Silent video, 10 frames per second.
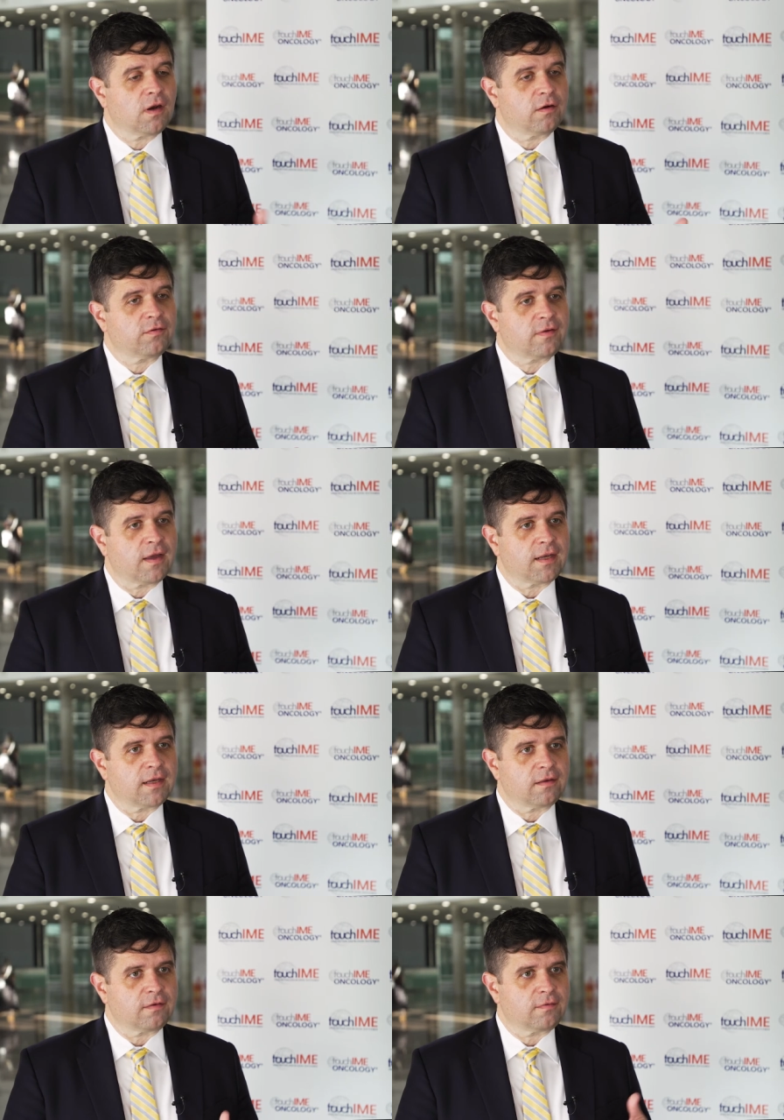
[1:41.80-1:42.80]
in our
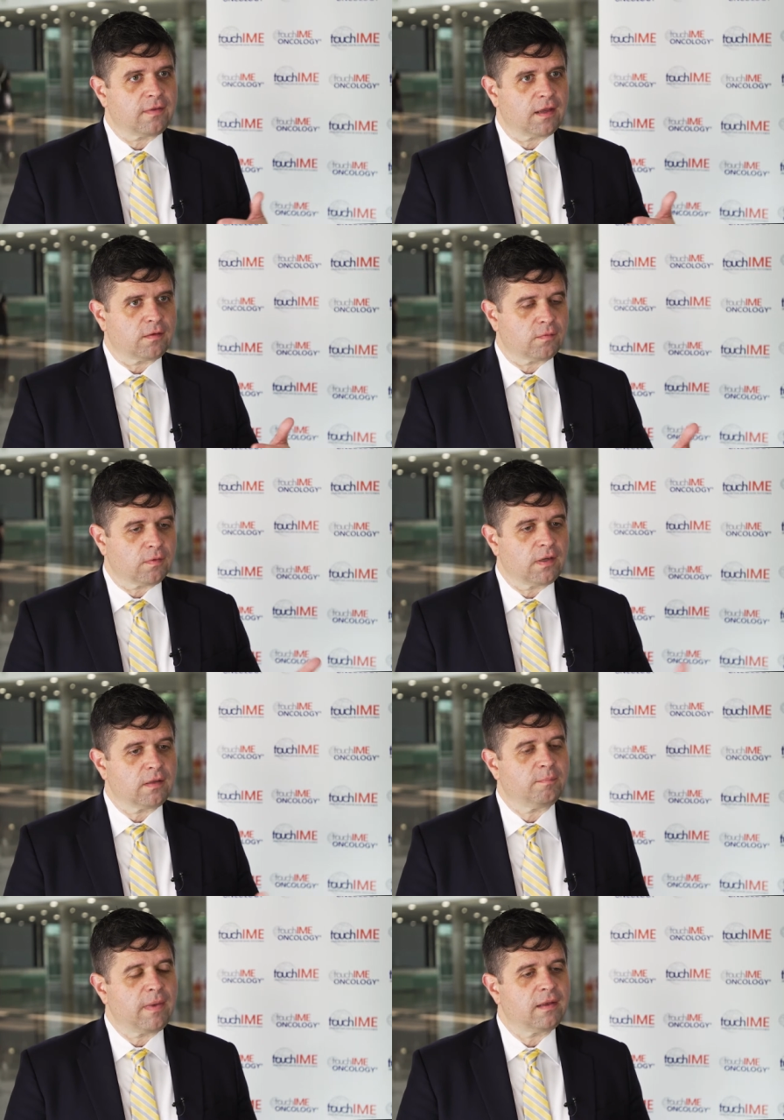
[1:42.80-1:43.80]
study is that
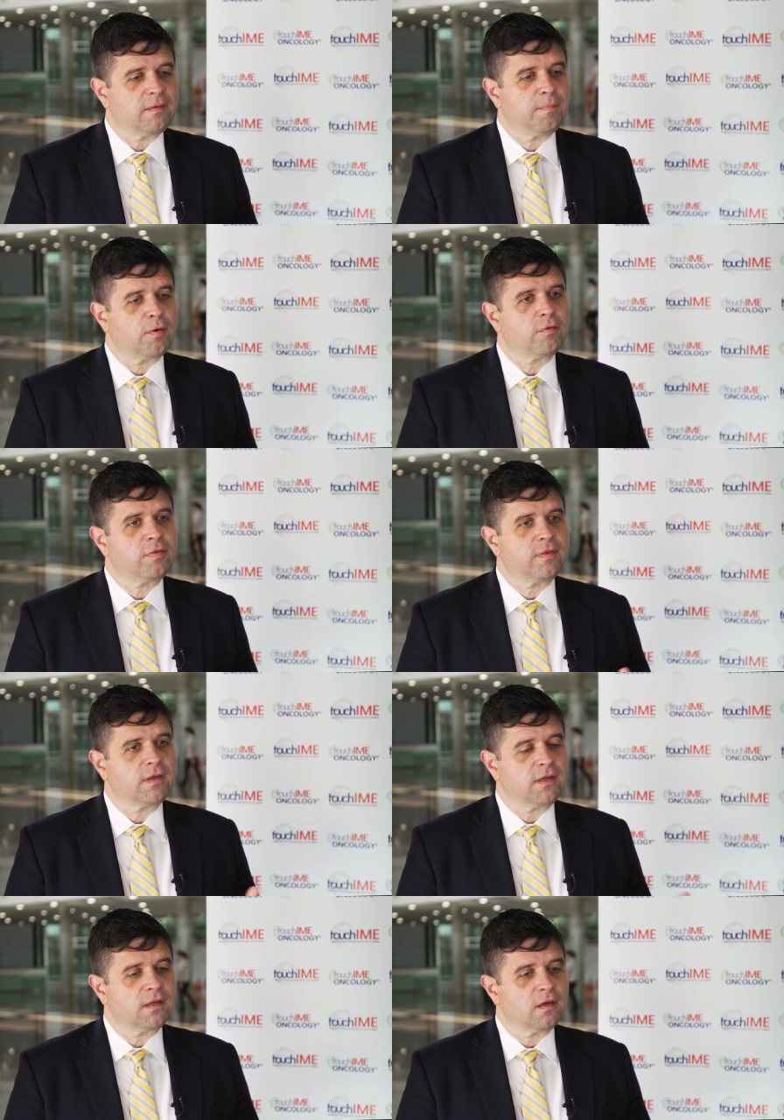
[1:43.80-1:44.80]
it made both
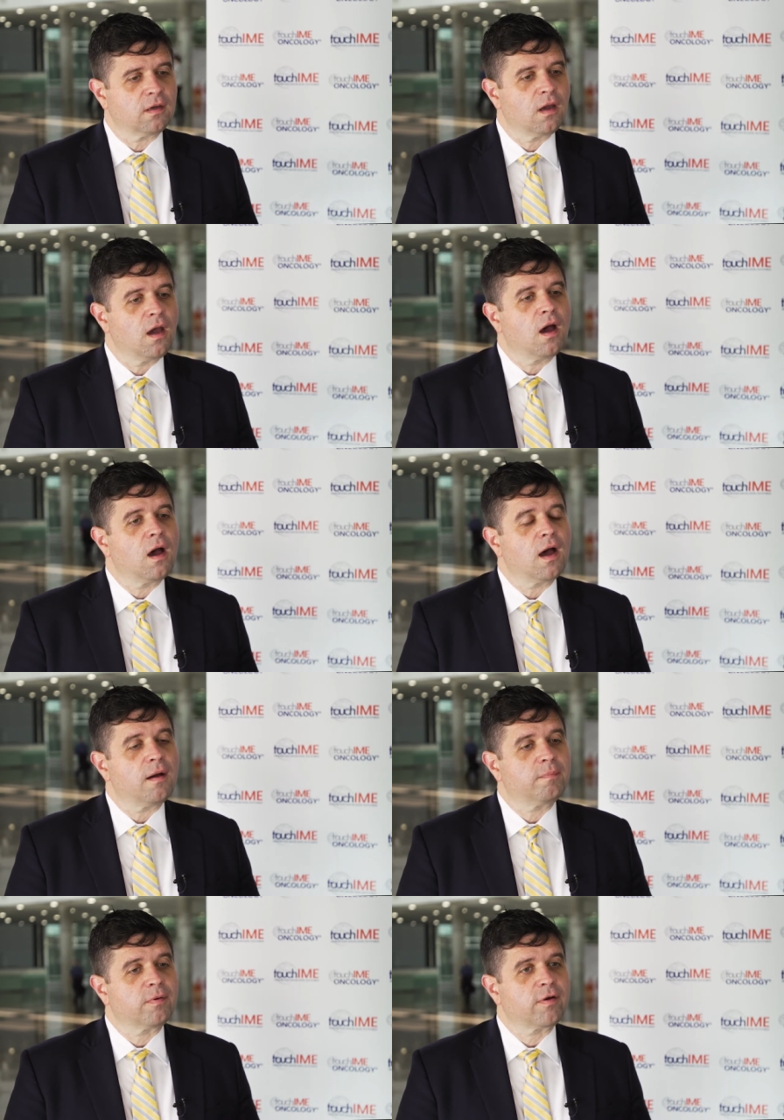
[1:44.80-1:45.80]
the
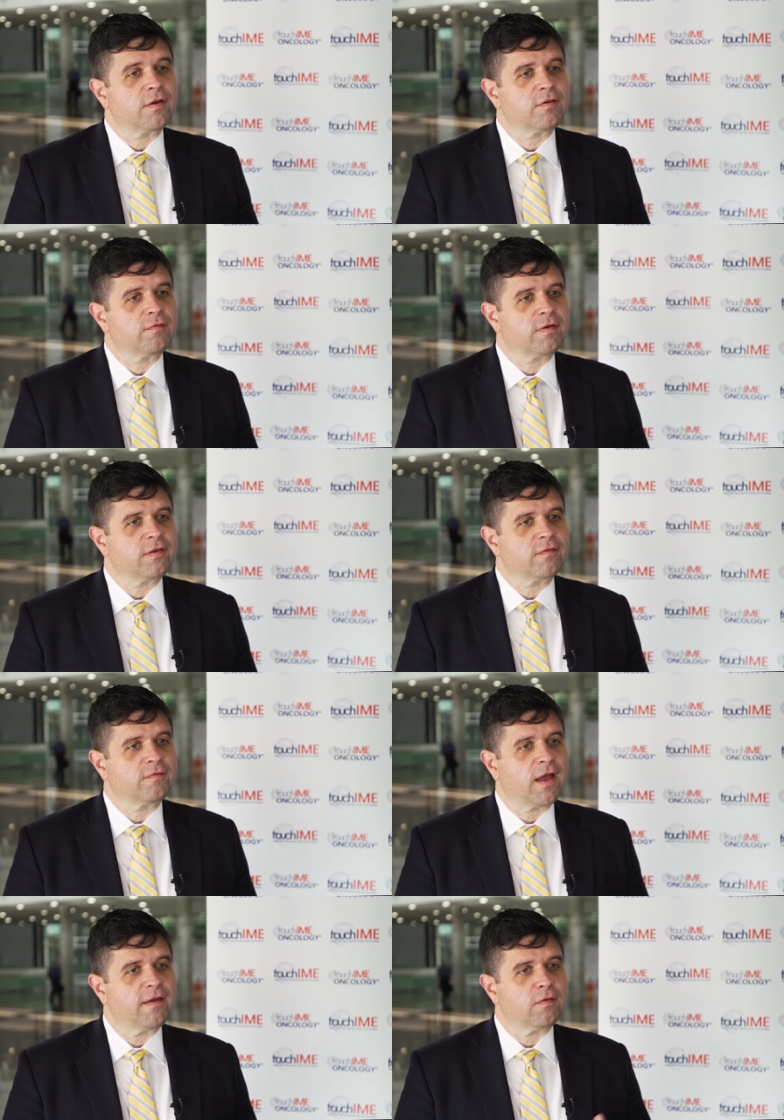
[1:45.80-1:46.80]
progression-free
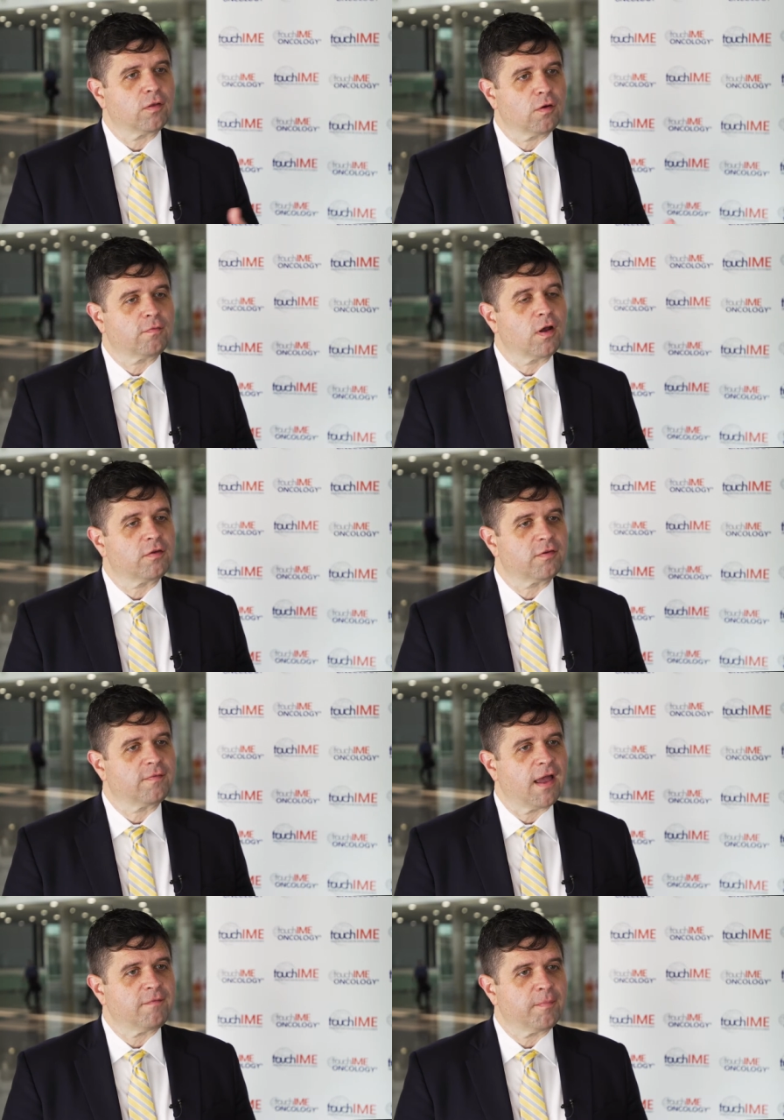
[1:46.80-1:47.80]
survival and overall
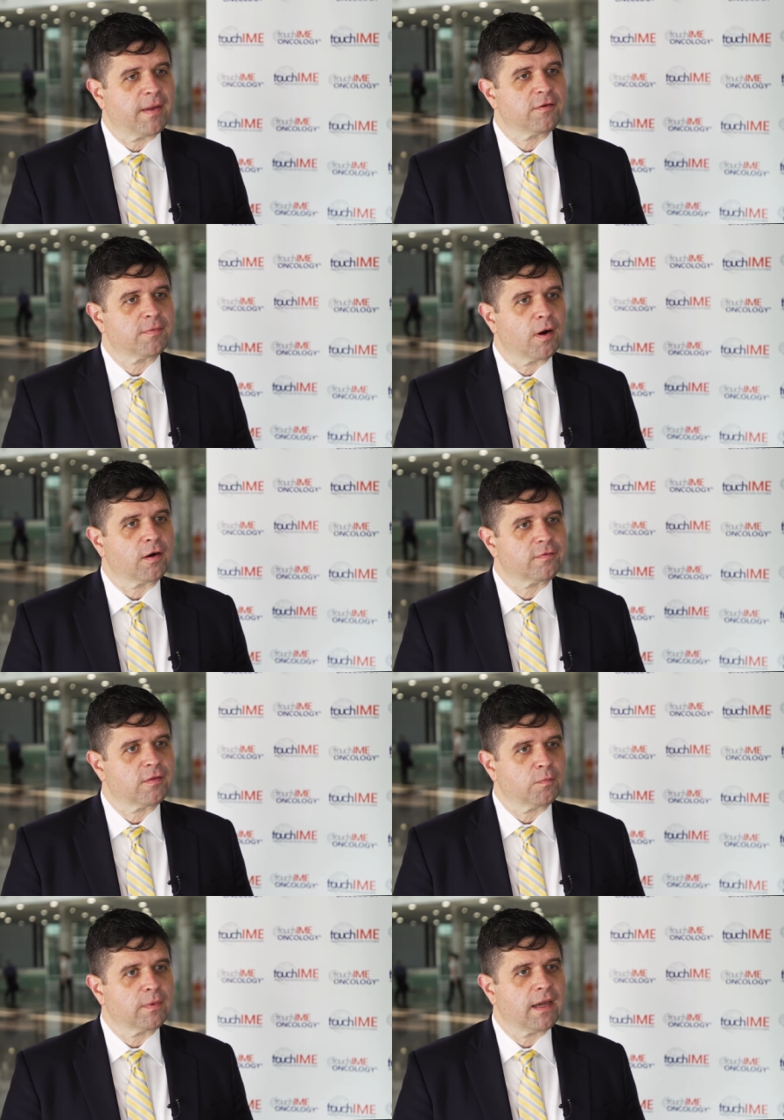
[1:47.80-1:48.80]
survival benchmarks
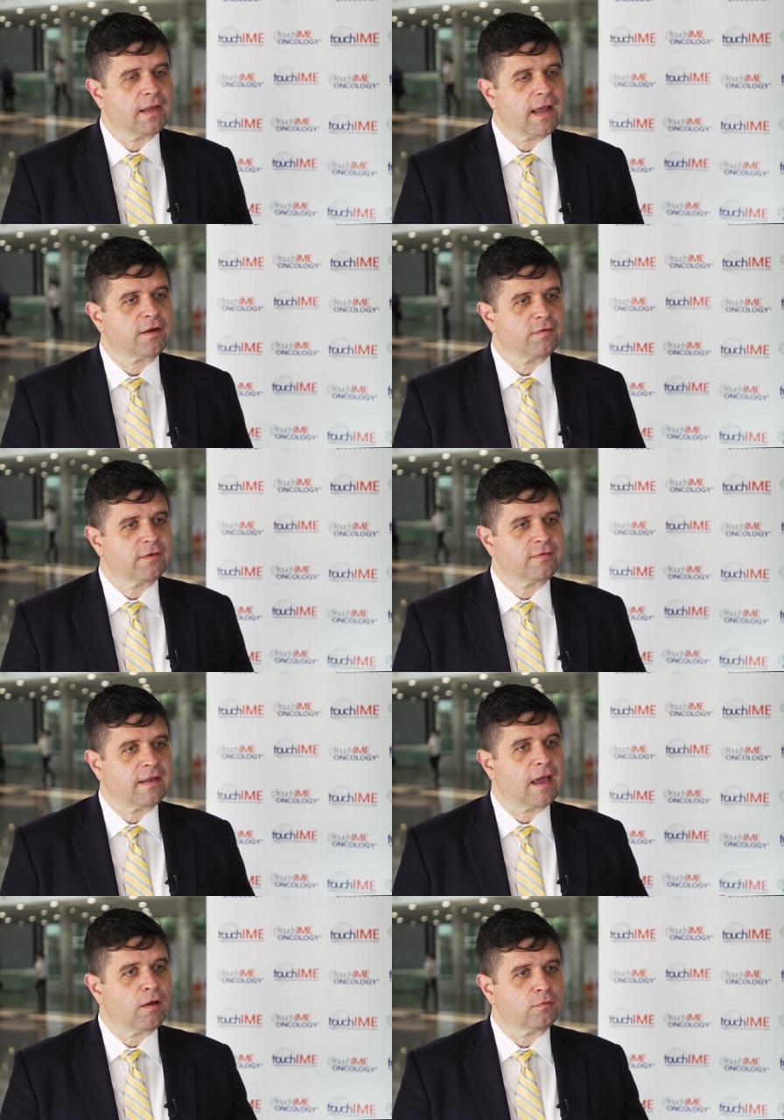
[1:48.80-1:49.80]
that we had actually
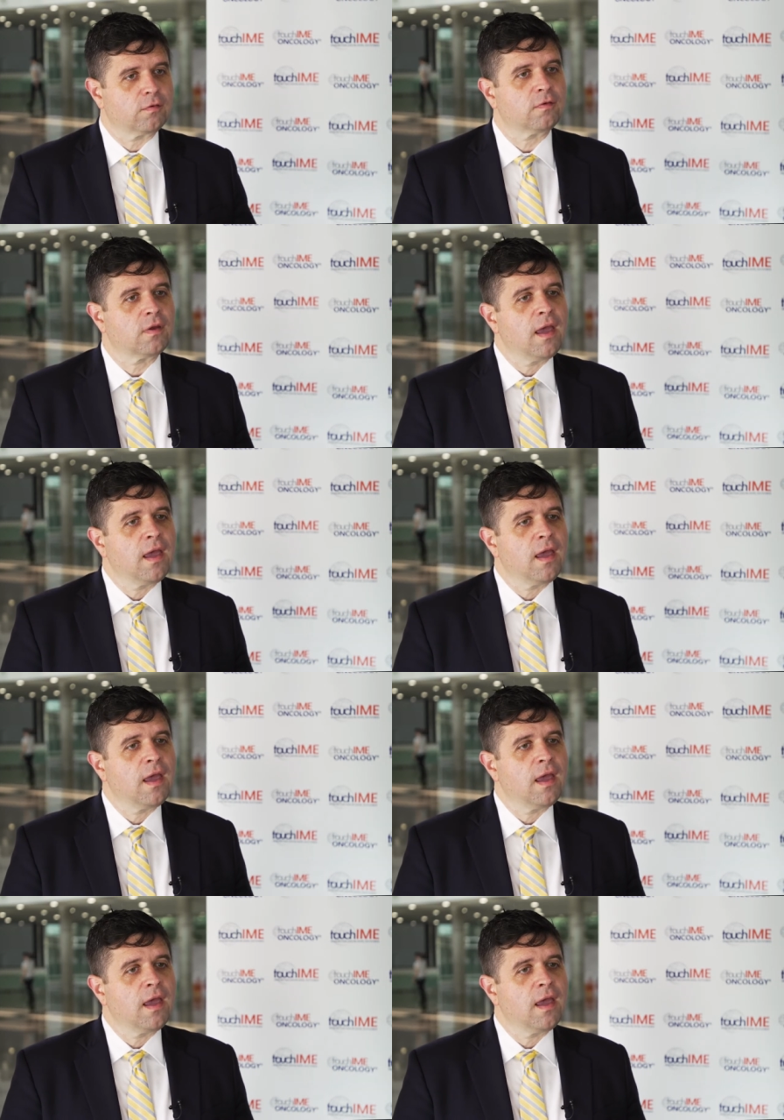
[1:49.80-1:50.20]
set out.